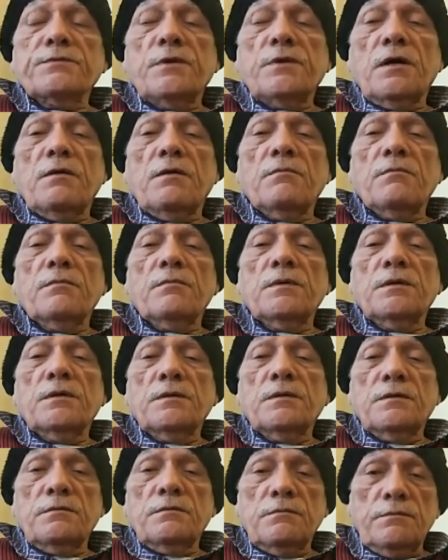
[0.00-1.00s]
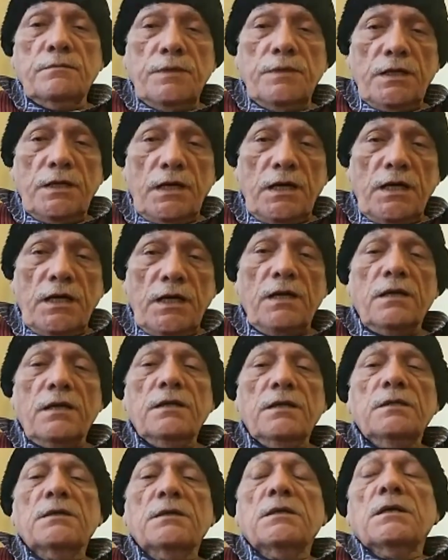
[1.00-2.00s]
from Bihar,
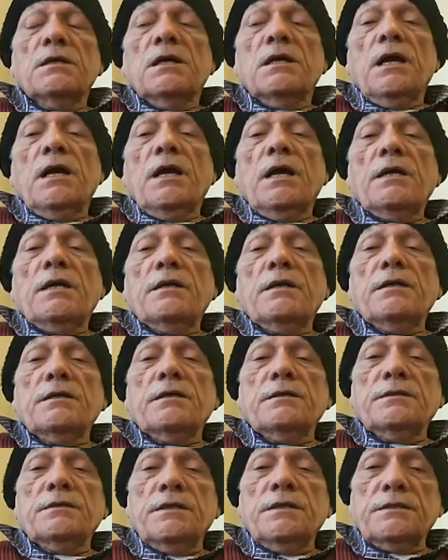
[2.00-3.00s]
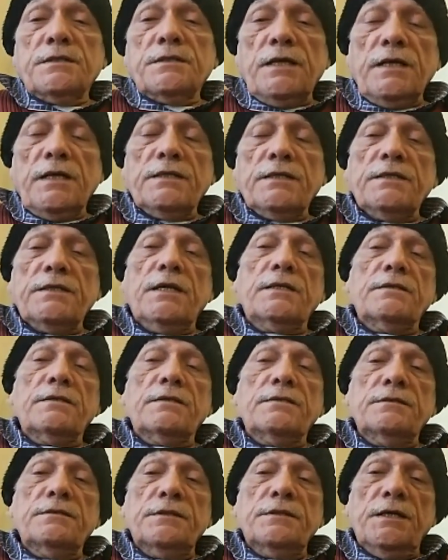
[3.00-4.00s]
and they said that
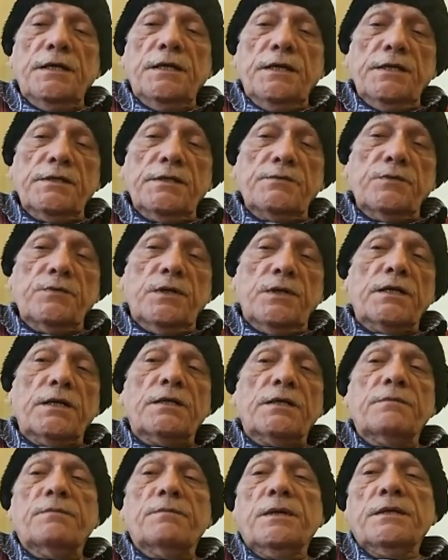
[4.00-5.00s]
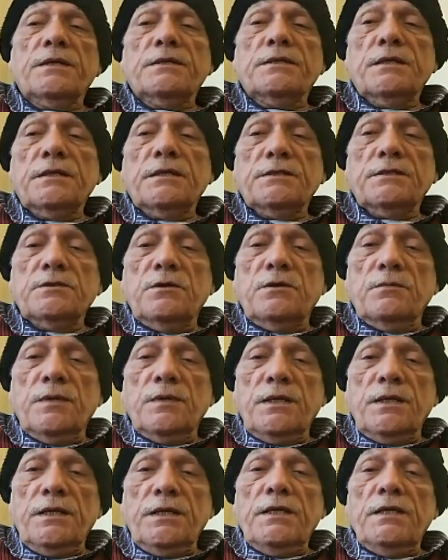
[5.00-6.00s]
there is work, but there is no
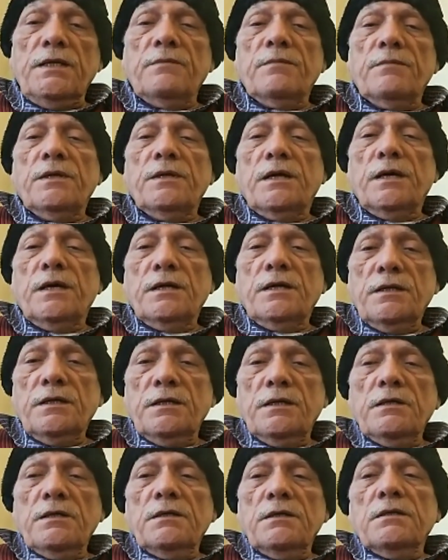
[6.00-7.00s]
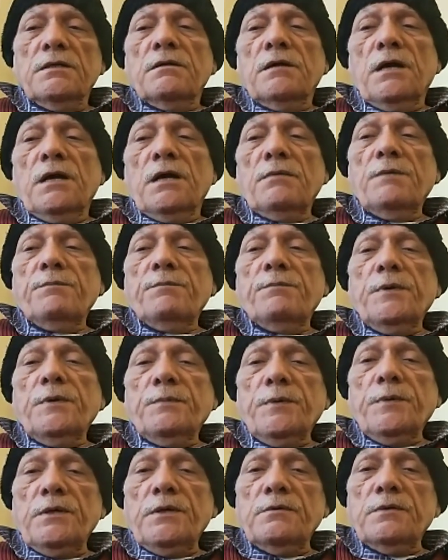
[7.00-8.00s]
money in Bihar. I mean,
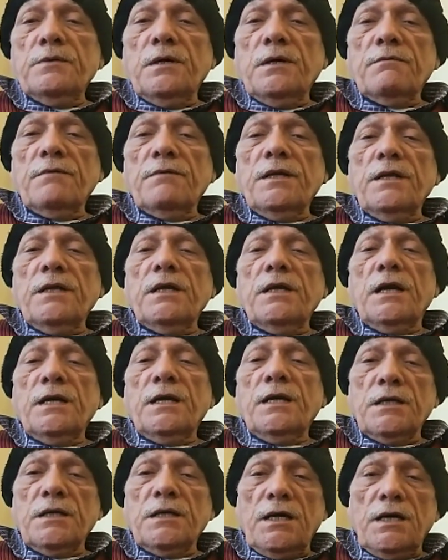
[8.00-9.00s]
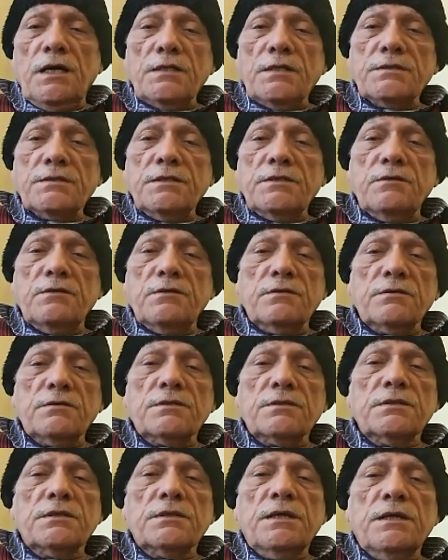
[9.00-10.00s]
people who are very high caste, they
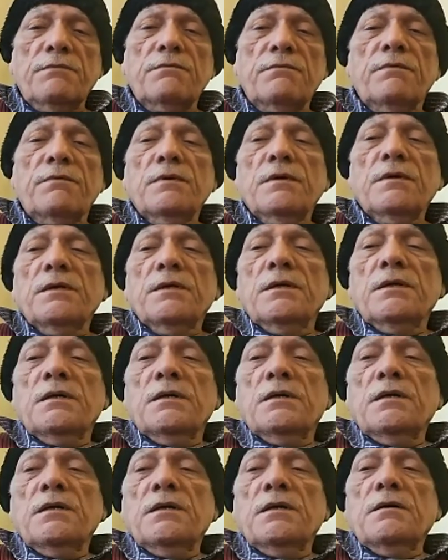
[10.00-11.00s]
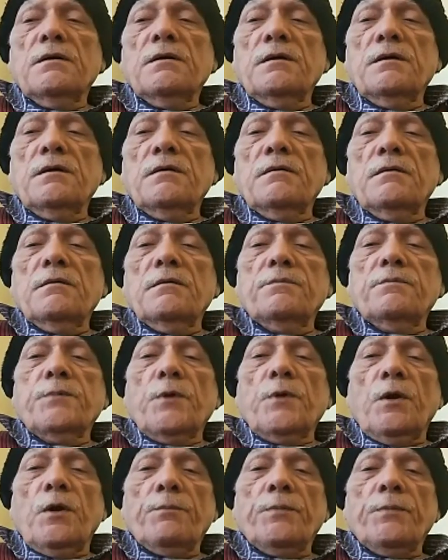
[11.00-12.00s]
don't give
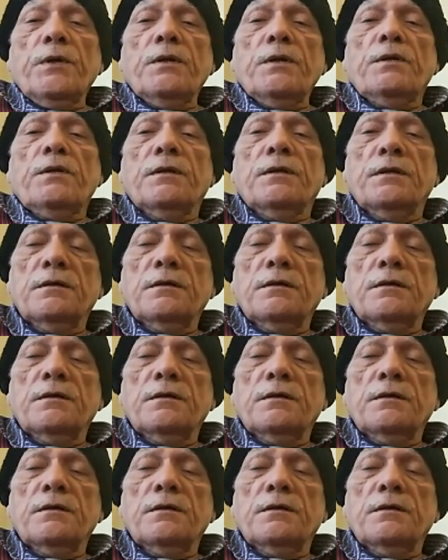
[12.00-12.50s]
proper